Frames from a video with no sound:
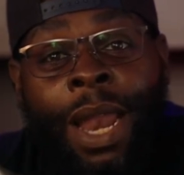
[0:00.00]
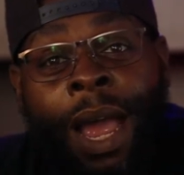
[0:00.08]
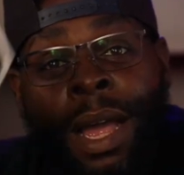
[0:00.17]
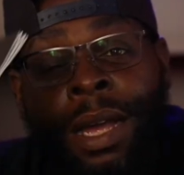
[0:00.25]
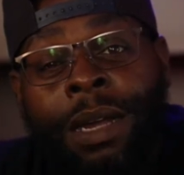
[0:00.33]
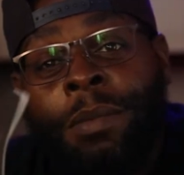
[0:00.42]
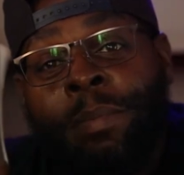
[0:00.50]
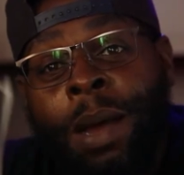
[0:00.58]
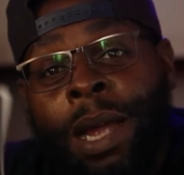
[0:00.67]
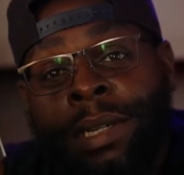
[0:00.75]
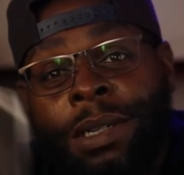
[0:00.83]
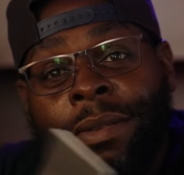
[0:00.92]
I
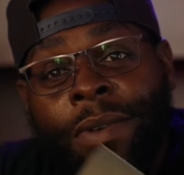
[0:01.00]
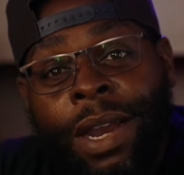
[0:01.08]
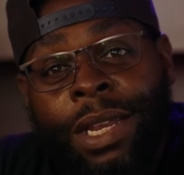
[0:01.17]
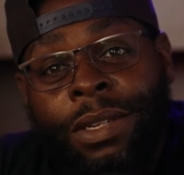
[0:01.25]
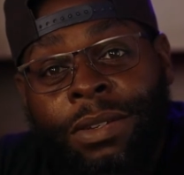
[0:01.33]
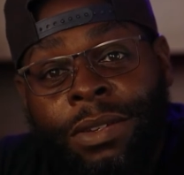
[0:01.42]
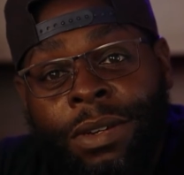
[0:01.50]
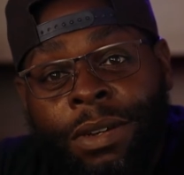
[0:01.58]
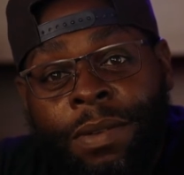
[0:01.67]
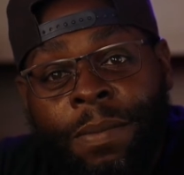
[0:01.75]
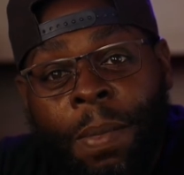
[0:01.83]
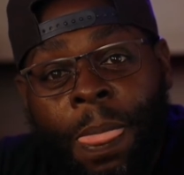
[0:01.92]
unboxed the razor,
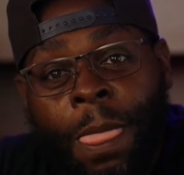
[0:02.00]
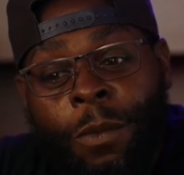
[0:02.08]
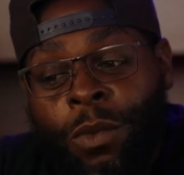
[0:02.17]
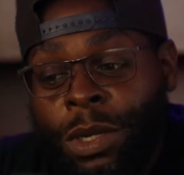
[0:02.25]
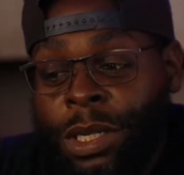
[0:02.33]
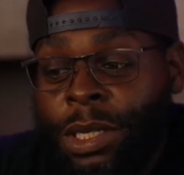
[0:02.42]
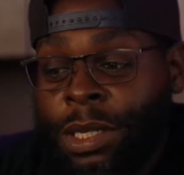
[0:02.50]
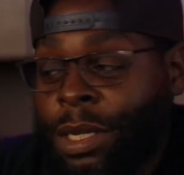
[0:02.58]
which is,